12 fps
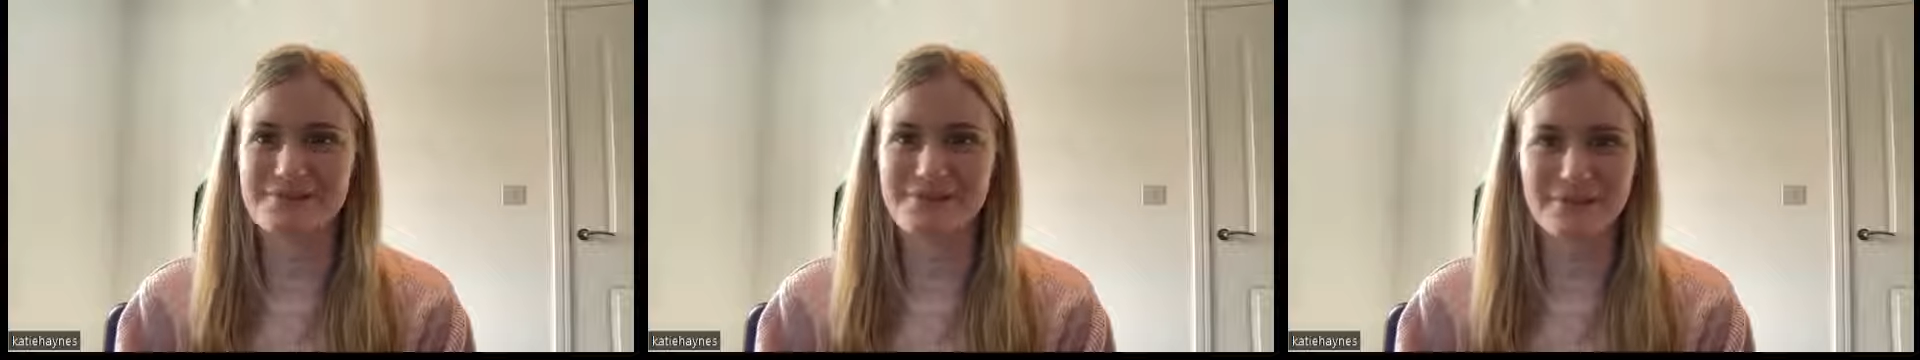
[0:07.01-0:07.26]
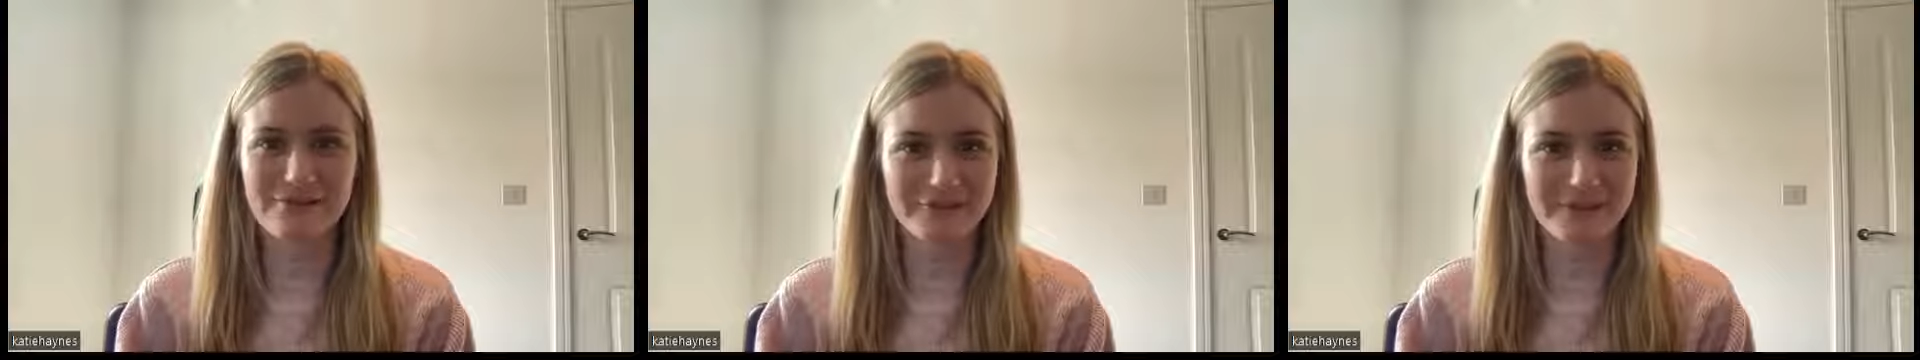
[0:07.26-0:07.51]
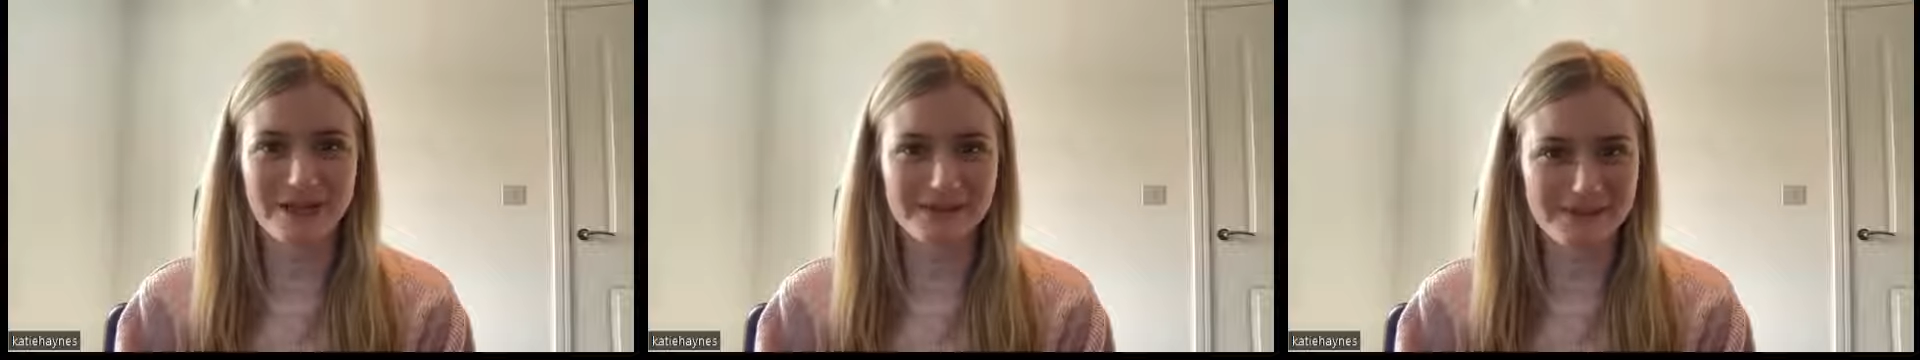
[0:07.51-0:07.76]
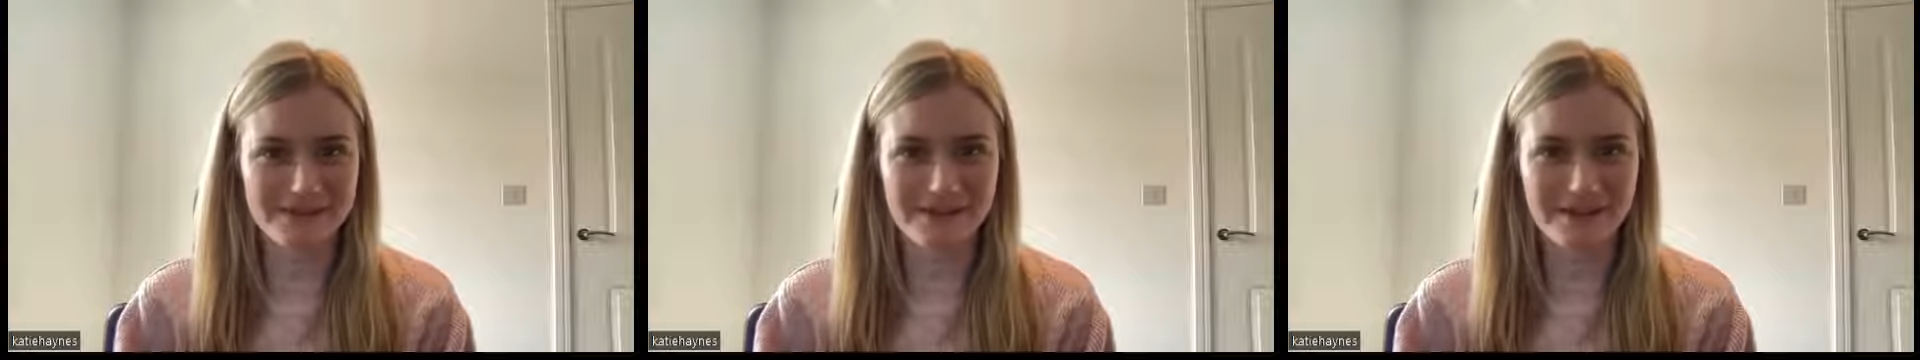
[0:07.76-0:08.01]
software as
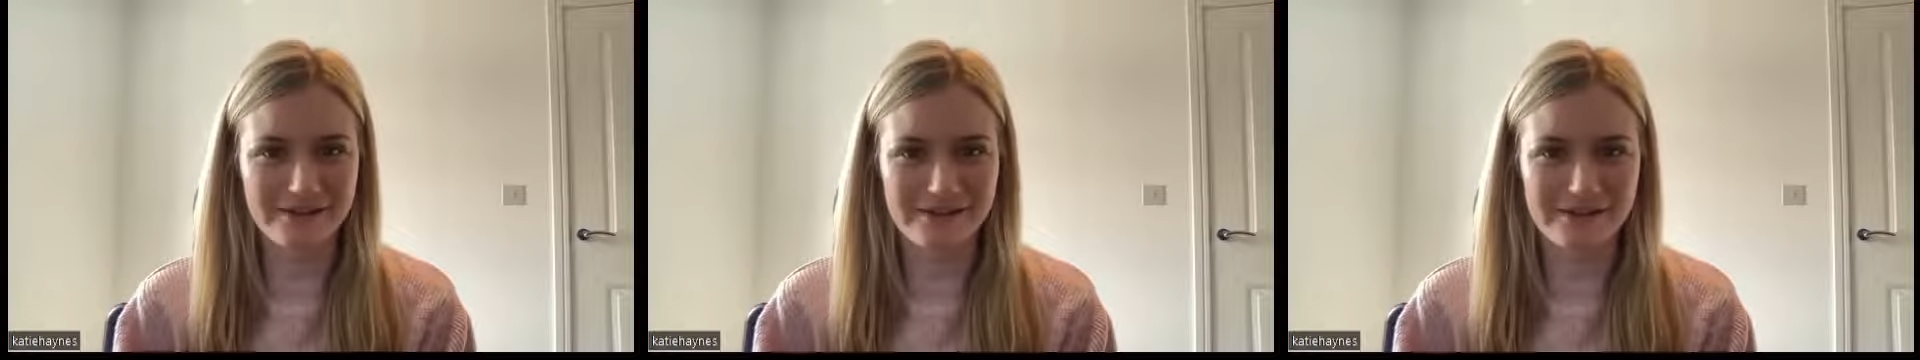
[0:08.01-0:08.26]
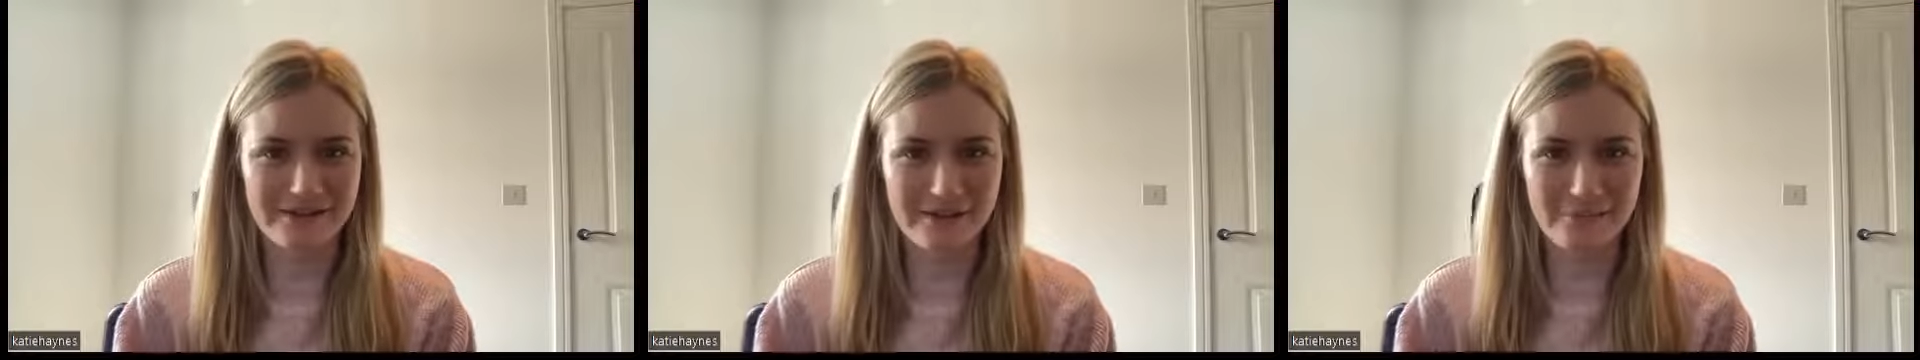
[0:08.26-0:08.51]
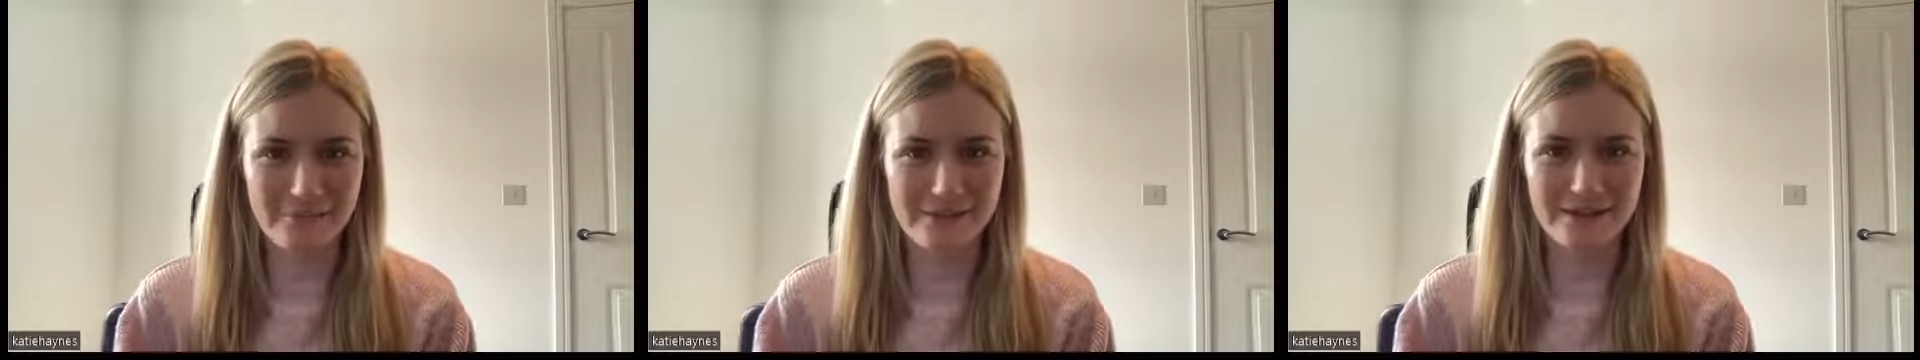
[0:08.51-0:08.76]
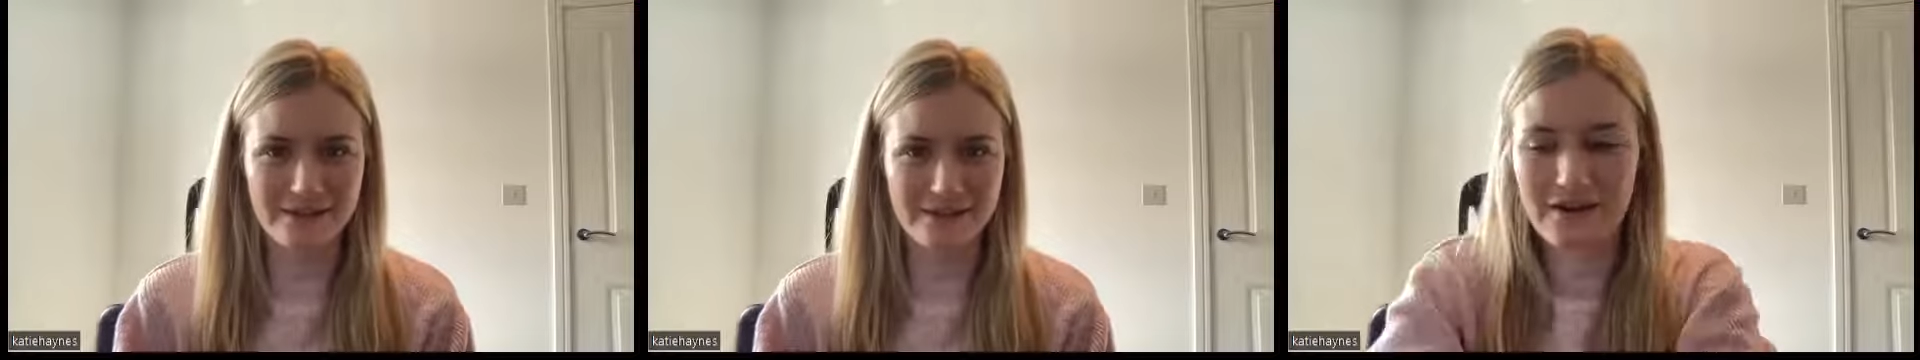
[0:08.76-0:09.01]
a service
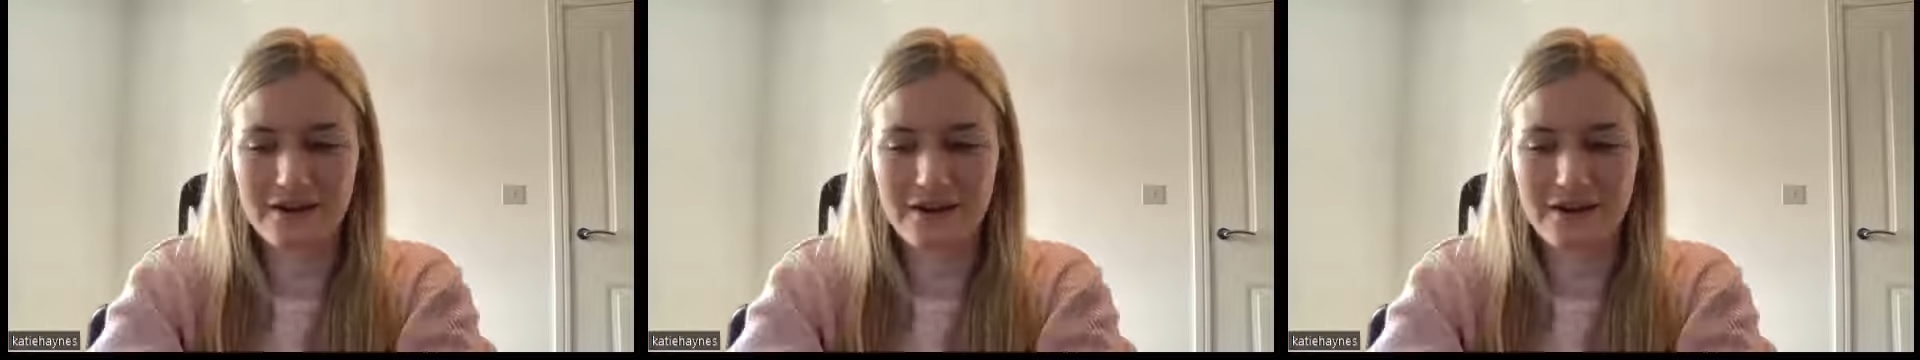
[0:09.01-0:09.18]
company.